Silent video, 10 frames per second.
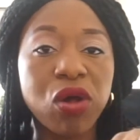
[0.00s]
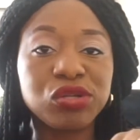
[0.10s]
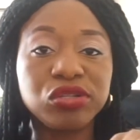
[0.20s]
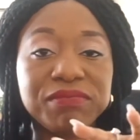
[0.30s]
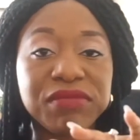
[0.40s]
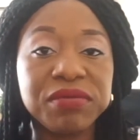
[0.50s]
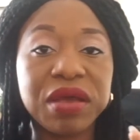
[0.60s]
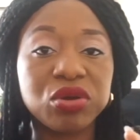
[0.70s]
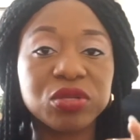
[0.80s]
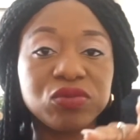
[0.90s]
Maybe
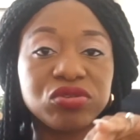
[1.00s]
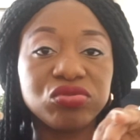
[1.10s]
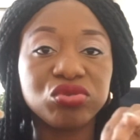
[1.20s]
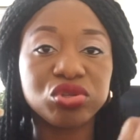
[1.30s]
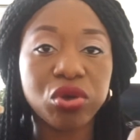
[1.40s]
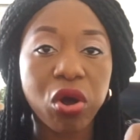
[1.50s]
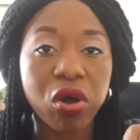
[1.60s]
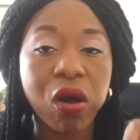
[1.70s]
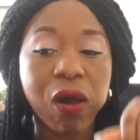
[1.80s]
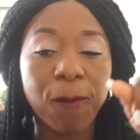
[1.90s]
I was supposed to
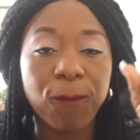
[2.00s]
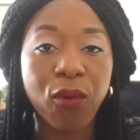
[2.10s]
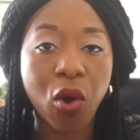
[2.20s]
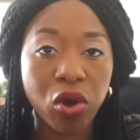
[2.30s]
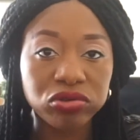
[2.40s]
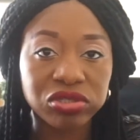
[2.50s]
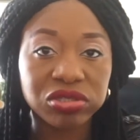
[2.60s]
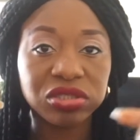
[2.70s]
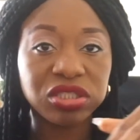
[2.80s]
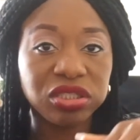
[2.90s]
talk, pause,
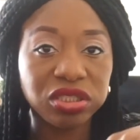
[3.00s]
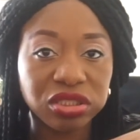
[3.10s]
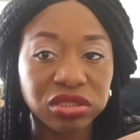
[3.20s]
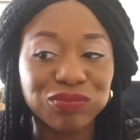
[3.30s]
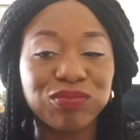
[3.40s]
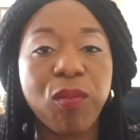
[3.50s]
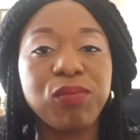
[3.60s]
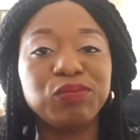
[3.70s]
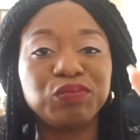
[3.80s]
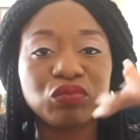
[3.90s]
eat,
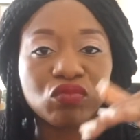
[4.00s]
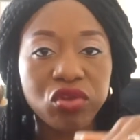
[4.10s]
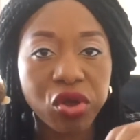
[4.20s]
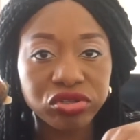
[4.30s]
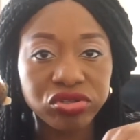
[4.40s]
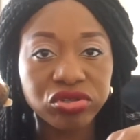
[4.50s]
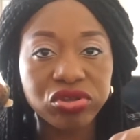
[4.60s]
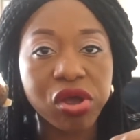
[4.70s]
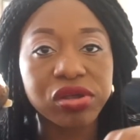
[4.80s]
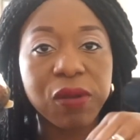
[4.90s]
continue
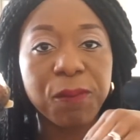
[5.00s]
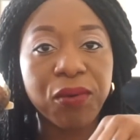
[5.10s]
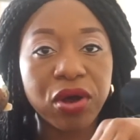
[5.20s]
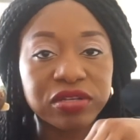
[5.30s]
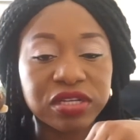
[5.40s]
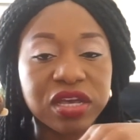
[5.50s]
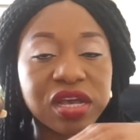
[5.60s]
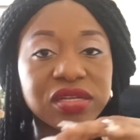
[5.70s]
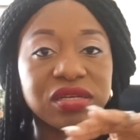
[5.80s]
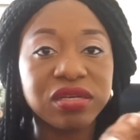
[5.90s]
talking, pause
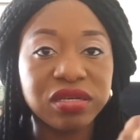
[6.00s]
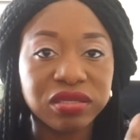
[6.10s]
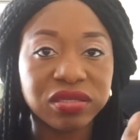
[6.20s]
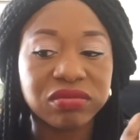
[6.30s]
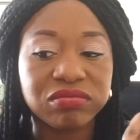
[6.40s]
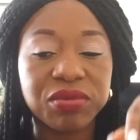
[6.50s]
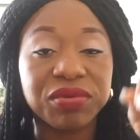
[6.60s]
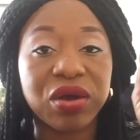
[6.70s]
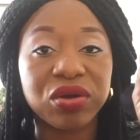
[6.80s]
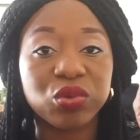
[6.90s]
again, eat. Maybe
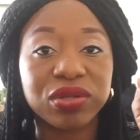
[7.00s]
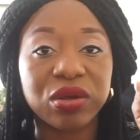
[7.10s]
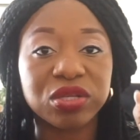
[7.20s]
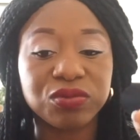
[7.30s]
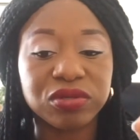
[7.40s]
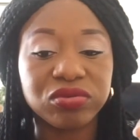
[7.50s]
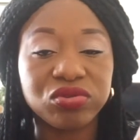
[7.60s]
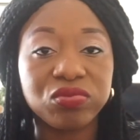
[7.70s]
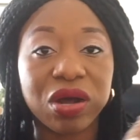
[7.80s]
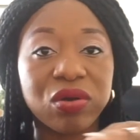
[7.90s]
that was what I was supposed to
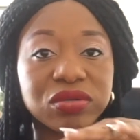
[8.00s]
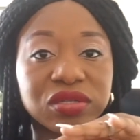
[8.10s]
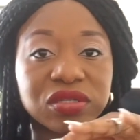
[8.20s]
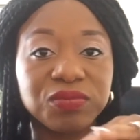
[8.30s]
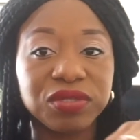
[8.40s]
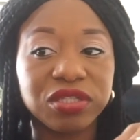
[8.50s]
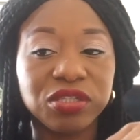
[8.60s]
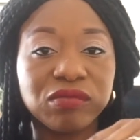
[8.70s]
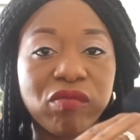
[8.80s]
do, but I was just busy